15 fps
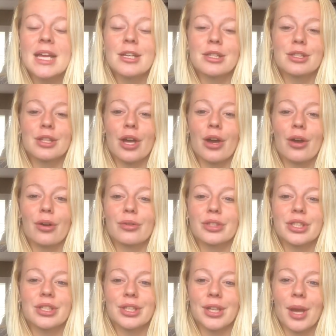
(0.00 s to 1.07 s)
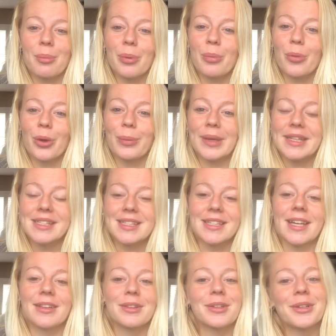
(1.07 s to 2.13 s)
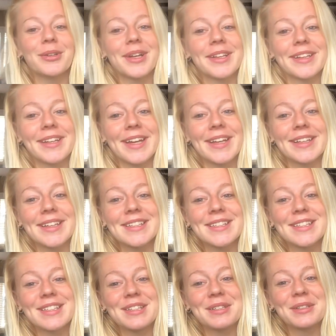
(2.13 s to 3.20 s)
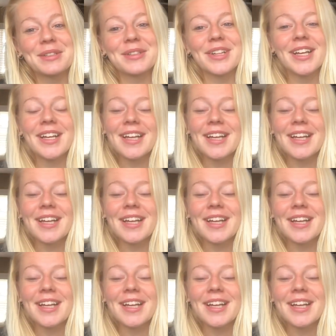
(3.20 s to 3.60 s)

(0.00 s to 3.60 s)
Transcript: So just a couple more weeks to get through, and then I get to